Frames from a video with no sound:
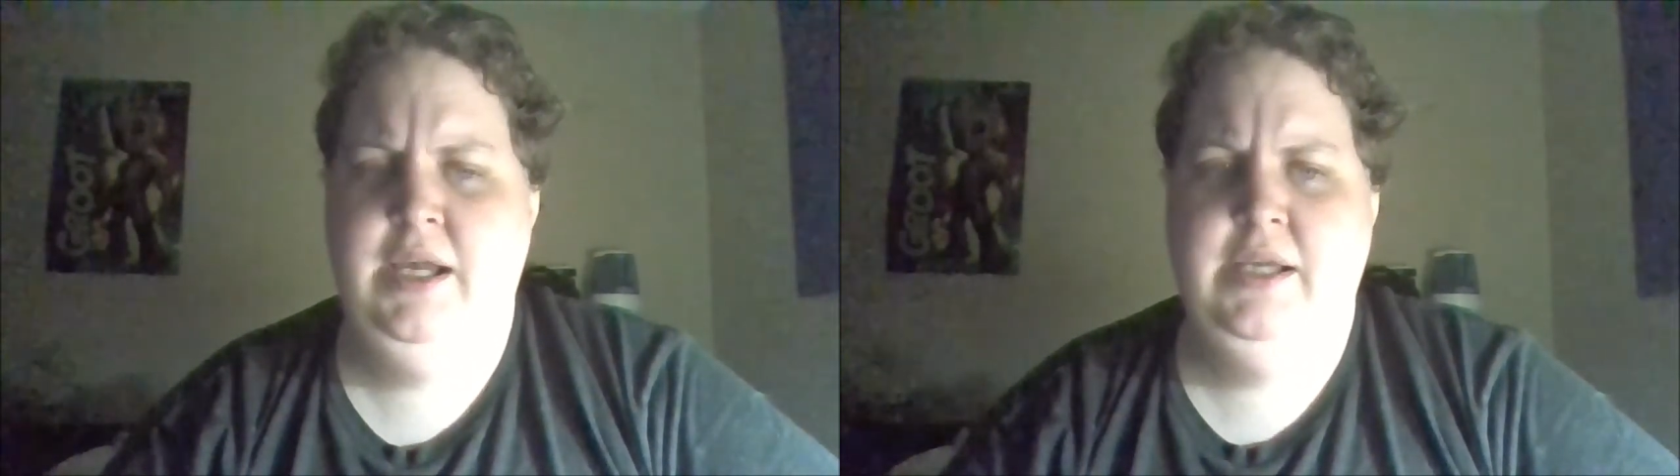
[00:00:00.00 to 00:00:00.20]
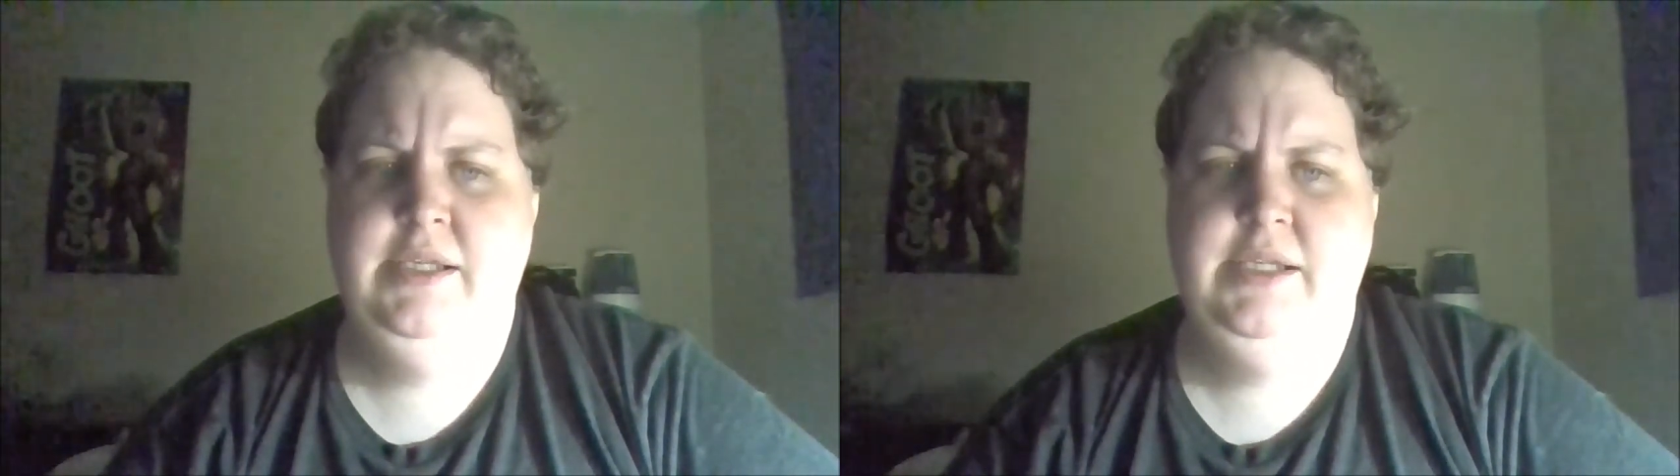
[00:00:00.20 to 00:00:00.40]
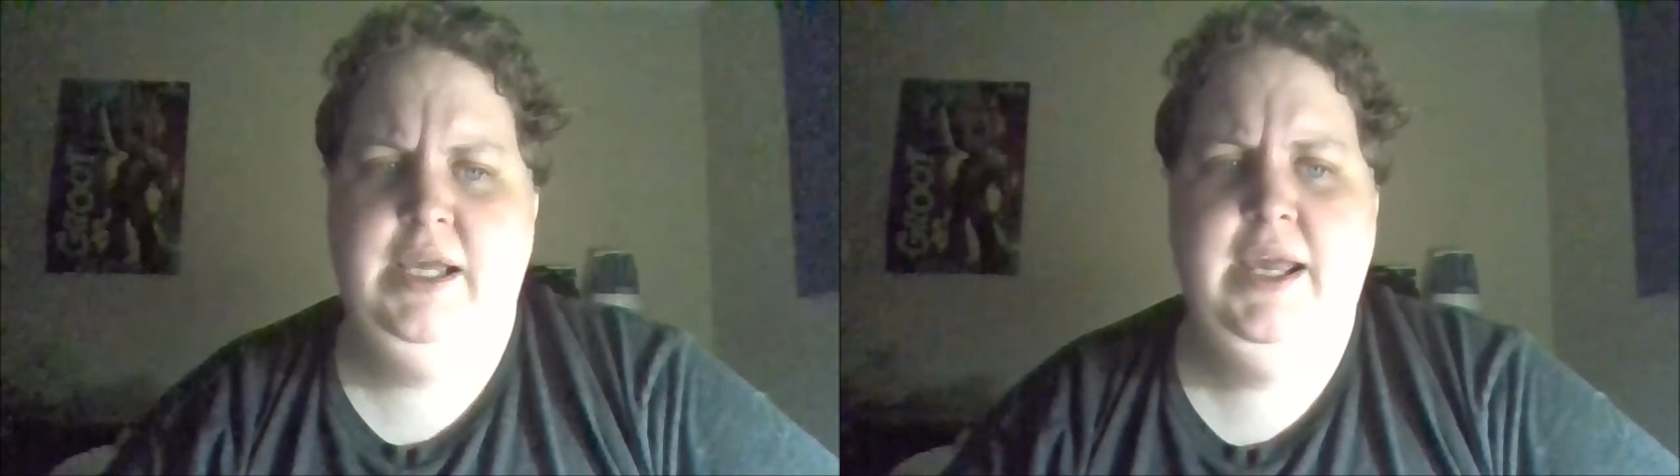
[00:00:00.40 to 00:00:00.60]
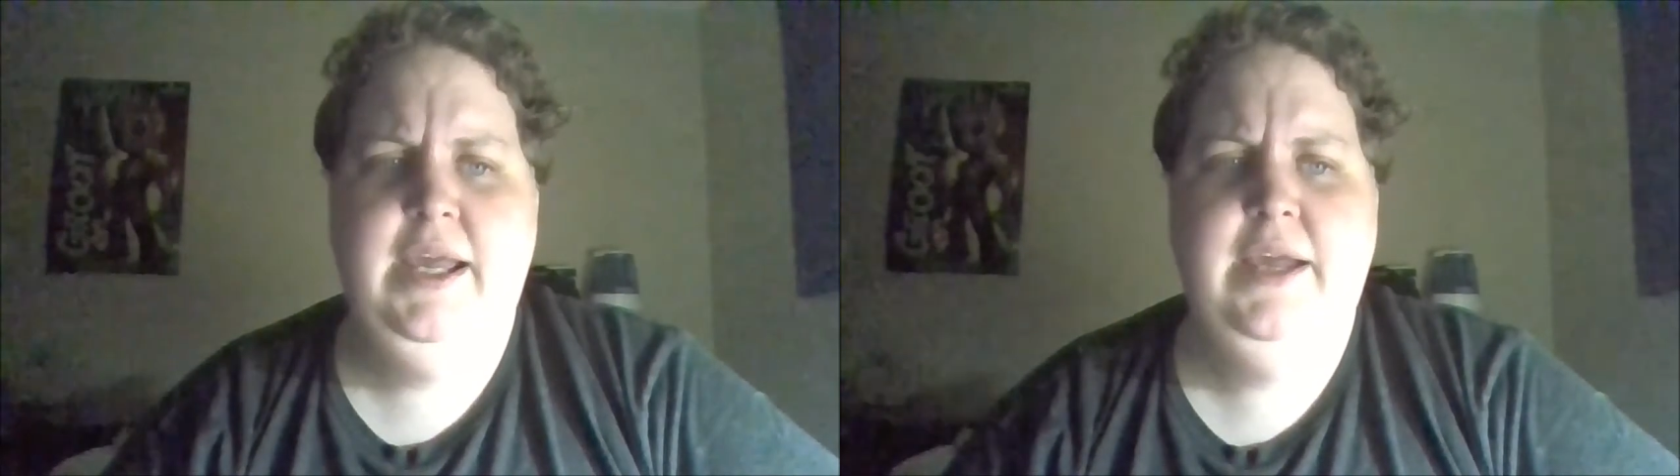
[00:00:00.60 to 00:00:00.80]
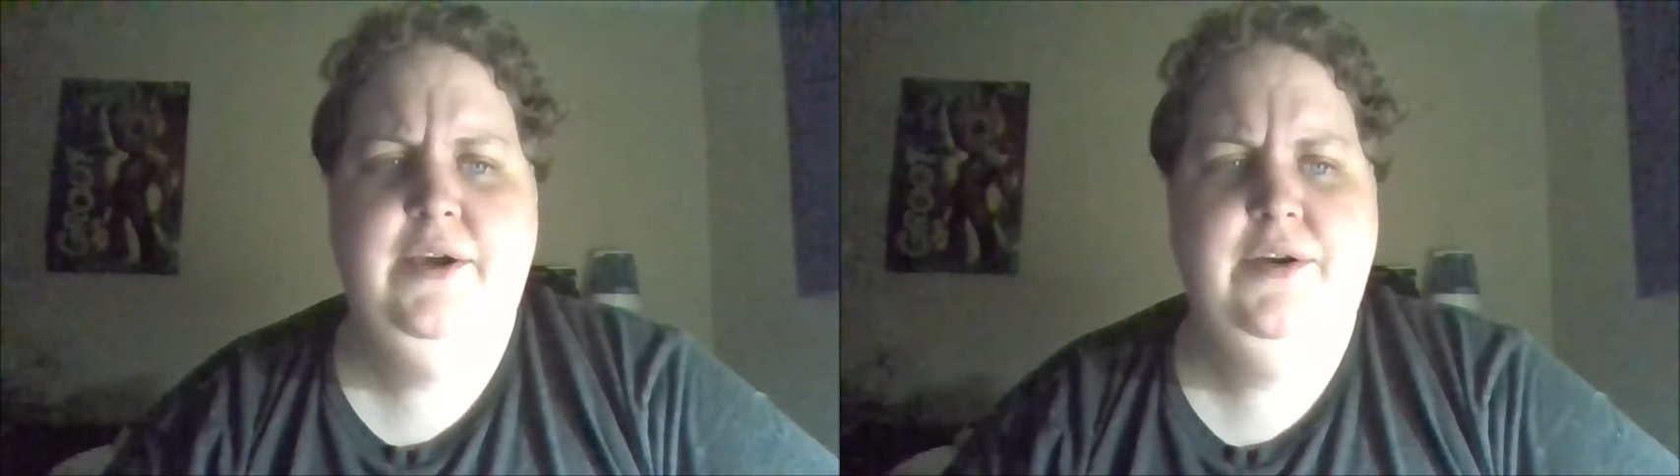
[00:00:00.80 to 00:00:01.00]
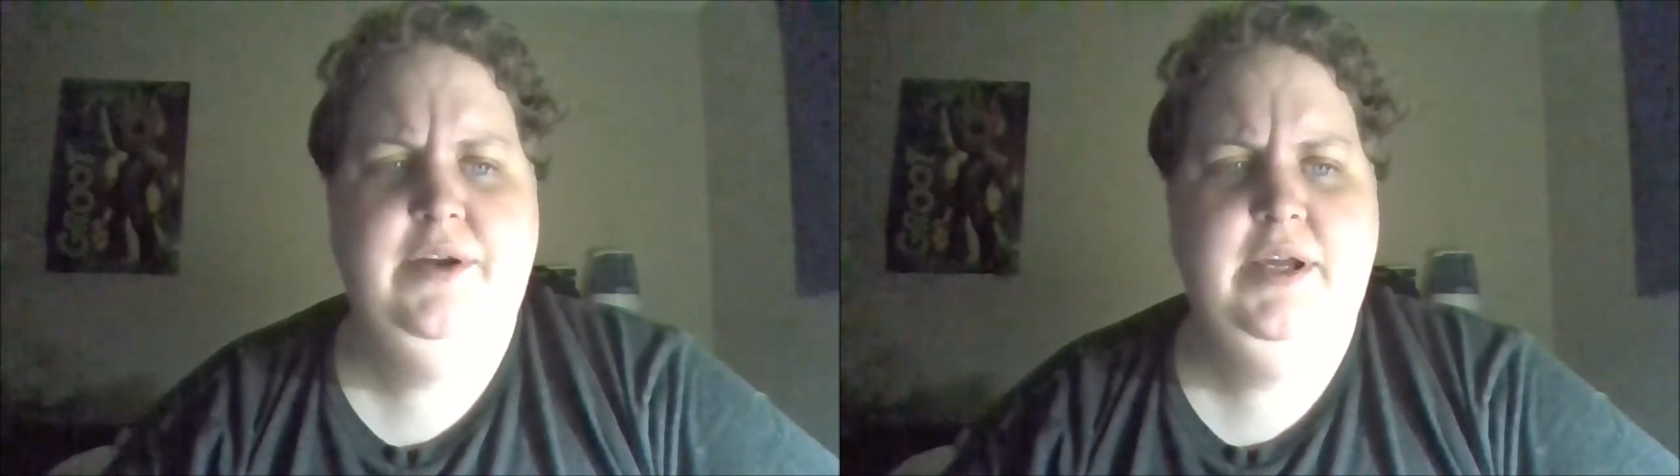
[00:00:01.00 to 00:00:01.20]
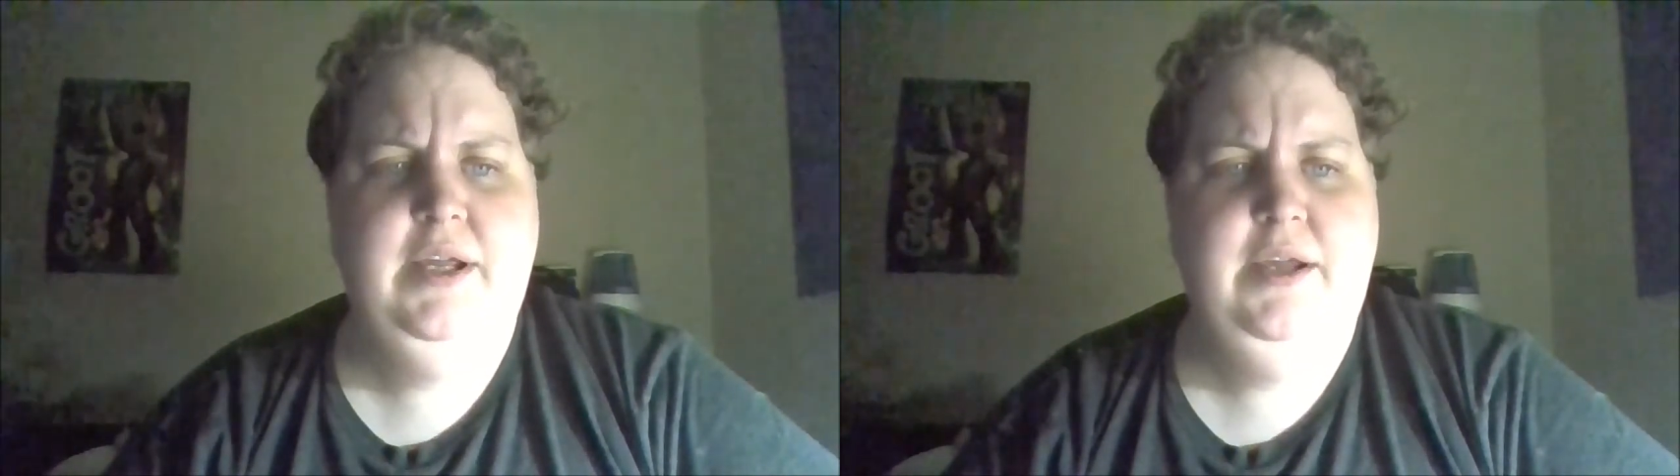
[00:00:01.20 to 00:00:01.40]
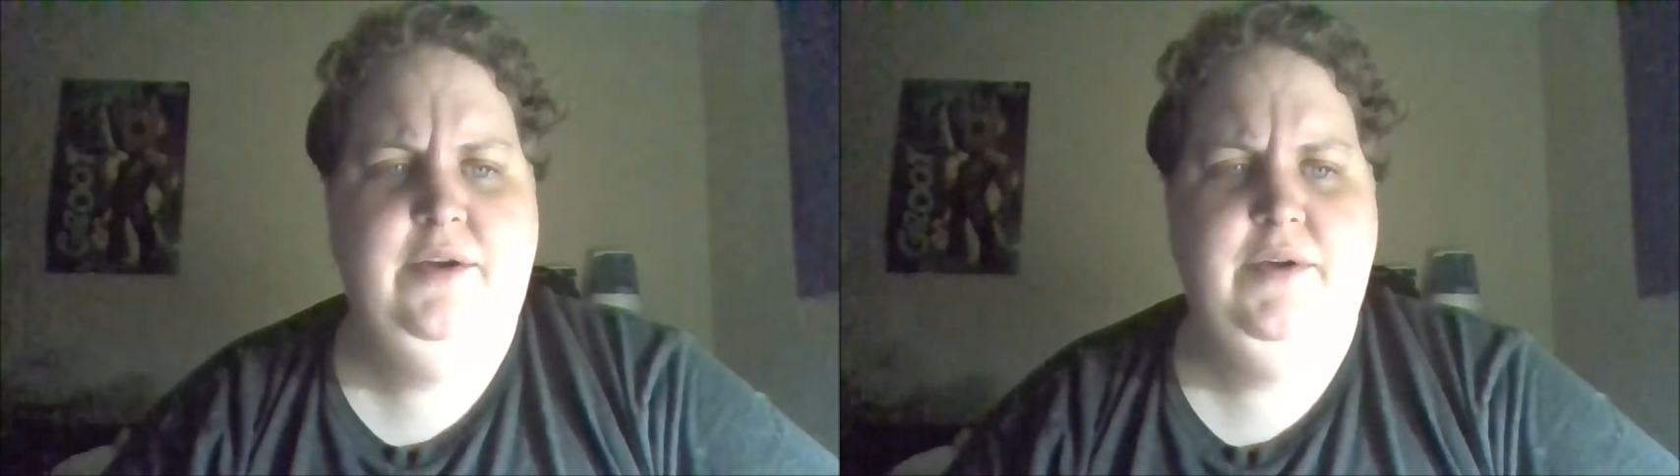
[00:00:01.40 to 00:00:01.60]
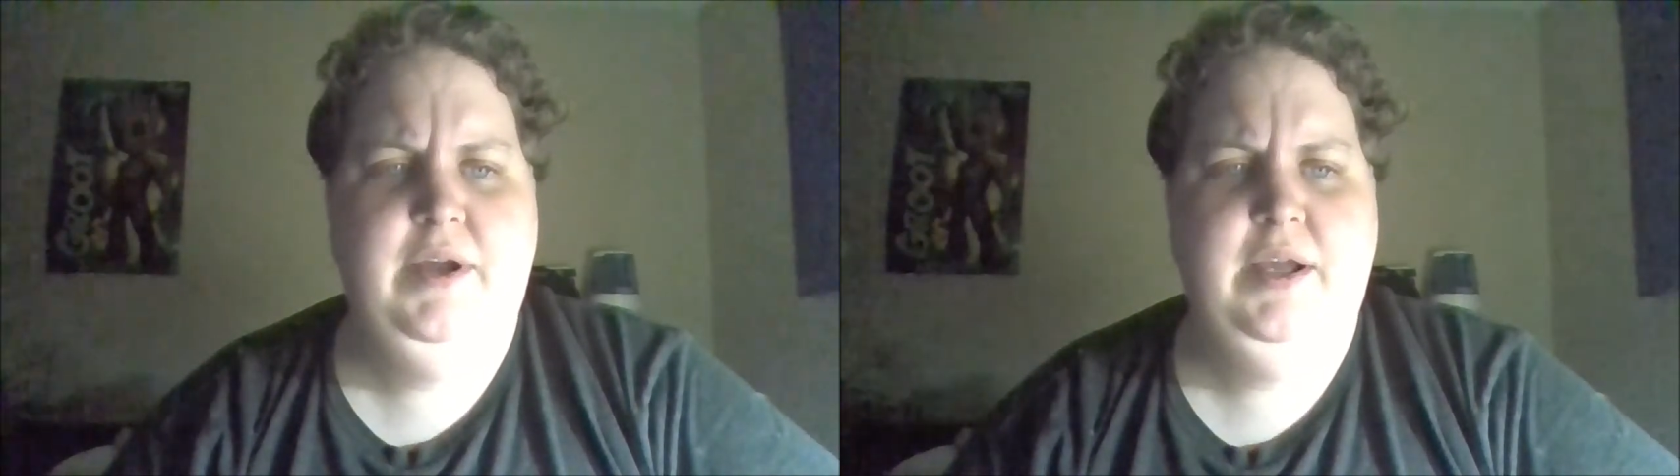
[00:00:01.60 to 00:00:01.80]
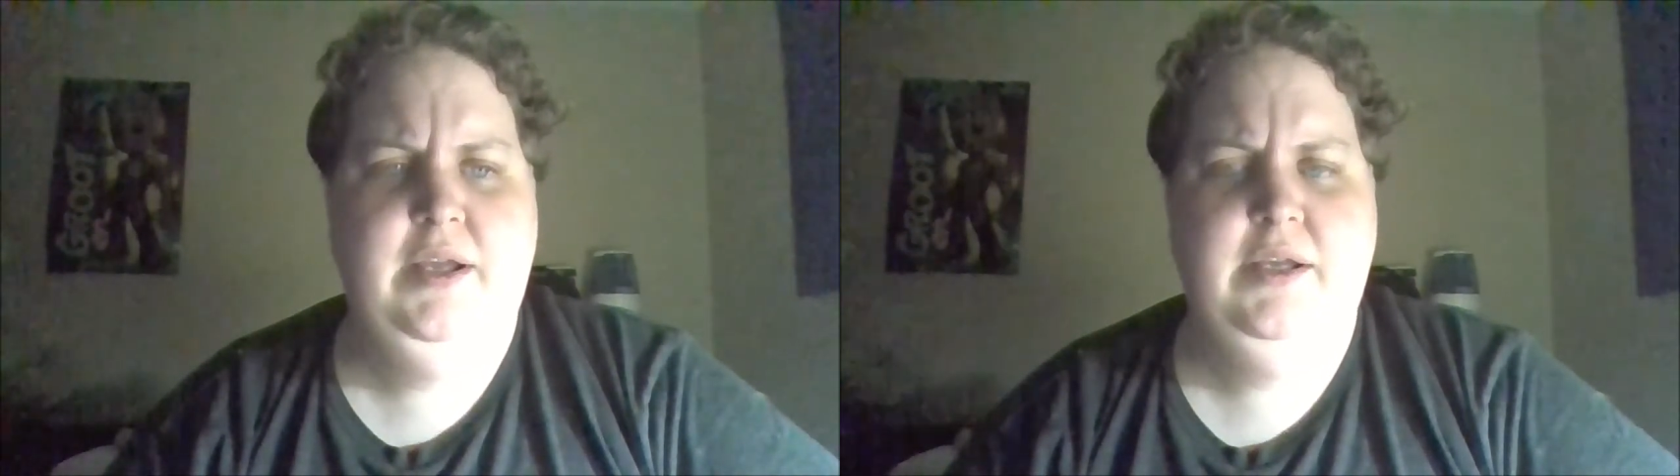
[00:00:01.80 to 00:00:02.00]
Say goodnight,
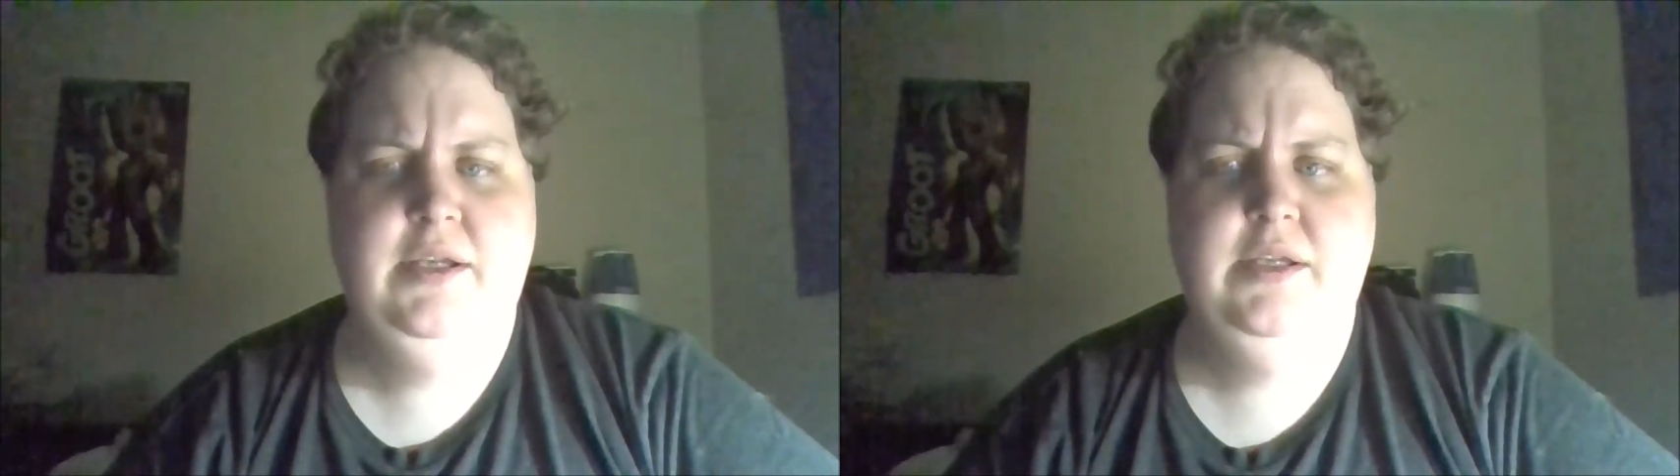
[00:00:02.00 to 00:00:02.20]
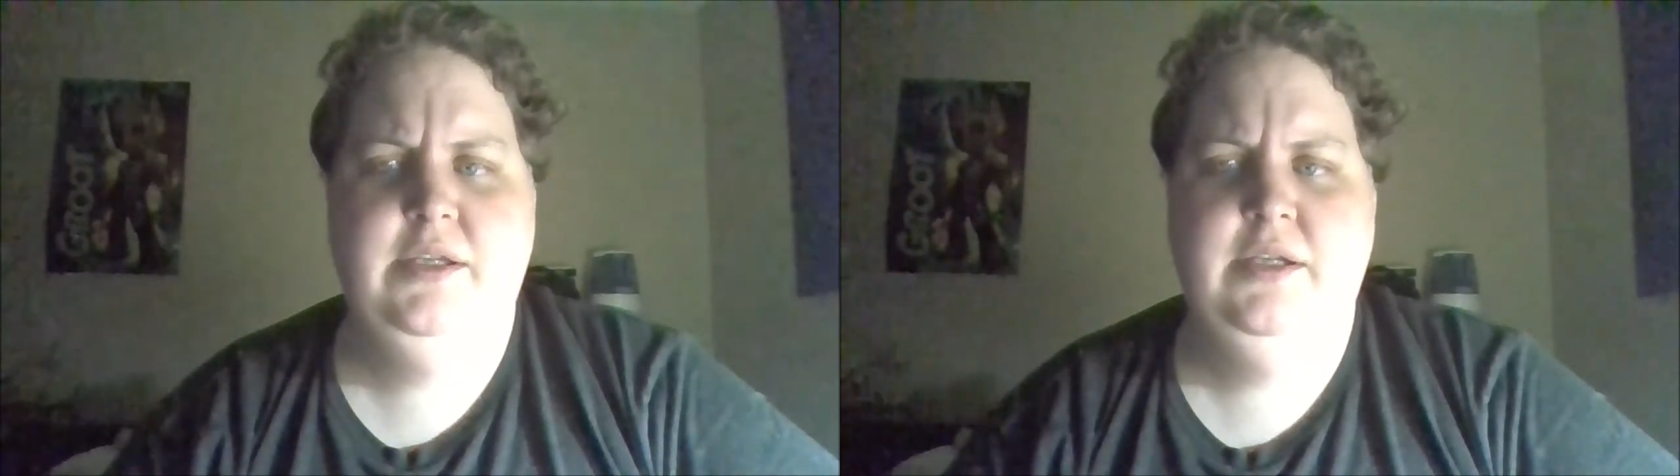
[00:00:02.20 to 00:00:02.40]
grace.